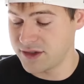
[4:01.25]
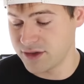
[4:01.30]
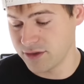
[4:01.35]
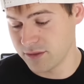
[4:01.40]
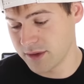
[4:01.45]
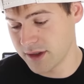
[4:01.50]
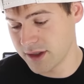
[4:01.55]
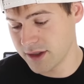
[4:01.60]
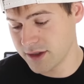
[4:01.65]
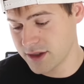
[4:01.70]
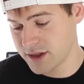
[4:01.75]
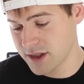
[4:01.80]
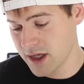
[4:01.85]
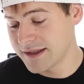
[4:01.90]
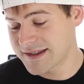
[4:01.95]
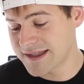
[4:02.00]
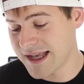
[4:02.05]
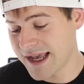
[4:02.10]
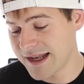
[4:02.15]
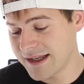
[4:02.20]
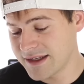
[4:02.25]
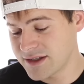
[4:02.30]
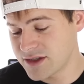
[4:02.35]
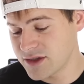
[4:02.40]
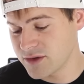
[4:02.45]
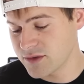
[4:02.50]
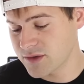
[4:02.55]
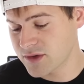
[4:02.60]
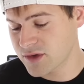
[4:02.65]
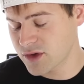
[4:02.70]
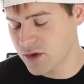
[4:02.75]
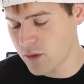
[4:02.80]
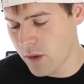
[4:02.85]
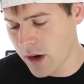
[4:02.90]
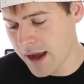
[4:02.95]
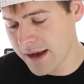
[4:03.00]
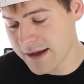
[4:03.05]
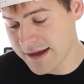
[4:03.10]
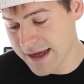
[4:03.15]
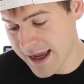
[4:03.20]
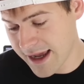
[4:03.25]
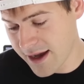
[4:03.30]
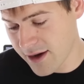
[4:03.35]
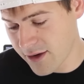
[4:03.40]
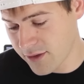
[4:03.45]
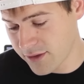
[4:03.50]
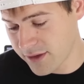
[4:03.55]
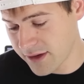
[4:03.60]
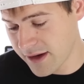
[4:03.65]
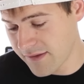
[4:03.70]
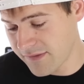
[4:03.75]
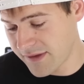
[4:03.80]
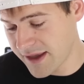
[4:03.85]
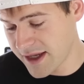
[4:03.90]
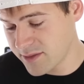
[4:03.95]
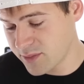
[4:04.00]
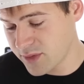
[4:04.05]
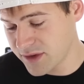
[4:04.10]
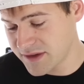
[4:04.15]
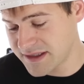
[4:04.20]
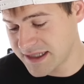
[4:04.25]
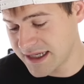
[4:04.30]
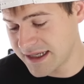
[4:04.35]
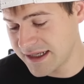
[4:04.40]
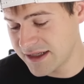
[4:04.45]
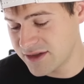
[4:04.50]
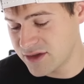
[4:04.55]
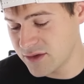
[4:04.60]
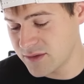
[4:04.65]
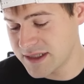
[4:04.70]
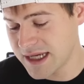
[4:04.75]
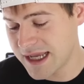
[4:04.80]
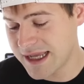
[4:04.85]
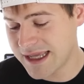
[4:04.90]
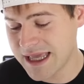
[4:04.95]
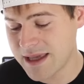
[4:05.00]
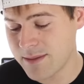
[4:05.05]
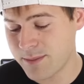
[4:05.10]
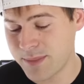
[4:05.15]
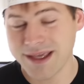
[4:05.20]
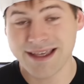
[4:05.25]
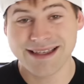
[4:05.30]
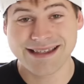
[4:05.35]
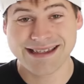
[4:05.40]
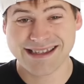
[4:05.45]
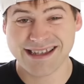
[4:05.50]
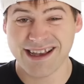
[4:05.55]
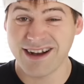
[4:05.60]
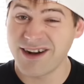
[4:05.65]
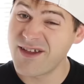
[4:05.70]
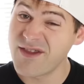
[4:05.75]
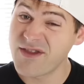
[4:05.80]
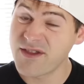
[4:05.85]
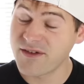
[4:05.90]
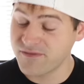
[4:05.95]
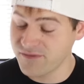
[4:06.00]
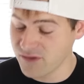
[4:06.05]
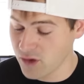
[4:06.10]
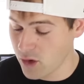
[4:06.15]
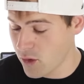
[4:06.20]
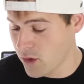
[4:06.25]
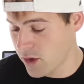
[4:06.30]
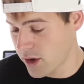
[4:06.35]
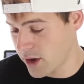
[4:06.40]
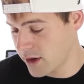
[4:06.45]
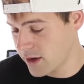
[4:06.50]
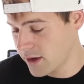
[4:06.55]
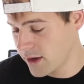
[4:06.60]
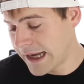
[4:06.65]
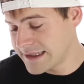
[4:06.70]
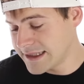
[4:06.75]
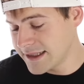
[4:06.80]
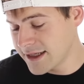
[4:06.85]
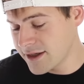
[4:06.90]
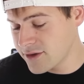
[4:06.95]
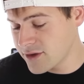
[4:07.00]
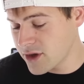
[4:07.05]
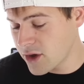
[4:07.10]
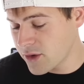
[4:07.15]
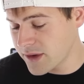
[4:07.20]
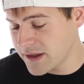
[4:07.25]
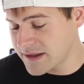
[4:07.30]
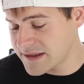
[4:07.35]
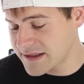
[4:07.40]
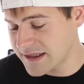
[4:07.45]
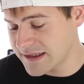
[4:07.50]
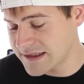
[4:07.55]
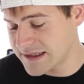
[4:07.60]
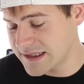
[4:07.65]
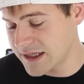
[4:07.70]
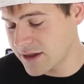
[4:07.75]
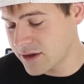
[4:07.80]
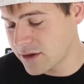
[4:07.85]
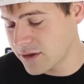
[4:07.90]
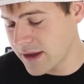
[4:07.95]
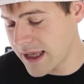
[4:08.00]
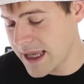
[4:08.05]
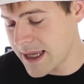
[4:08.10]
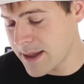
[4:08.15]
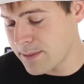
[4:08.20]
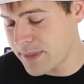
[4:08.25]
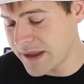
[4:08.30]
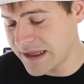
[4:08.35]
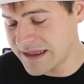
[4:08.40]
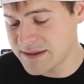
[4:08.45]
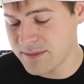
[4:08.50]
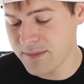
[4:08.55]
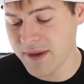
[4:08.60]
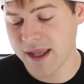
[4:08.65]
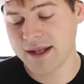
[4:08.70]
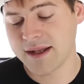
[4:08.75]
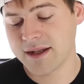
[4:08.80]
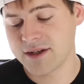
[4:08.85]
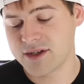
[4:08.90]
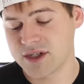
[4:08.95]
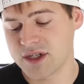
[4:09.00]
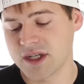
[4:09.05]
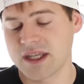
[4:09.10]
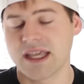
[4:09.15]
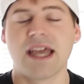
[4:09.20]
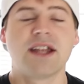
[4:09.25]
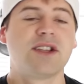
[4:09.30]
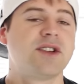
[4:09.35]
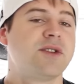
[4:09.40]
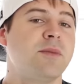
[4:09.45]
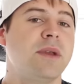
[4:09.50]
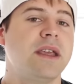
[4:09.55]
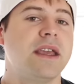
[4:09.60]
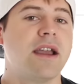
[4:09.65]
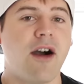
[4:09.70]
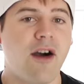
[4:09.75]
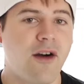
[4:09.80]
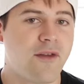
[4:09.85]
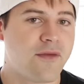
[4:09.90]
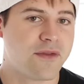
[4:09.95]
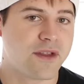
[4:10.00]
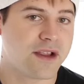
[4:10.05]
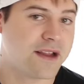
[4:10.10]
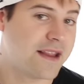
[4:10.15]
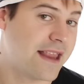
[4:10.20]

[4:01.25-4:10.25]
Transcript: too much, decided to squat down and then proceeded to take a piss on the floor. I didn't notice until a bit managed to catch me on the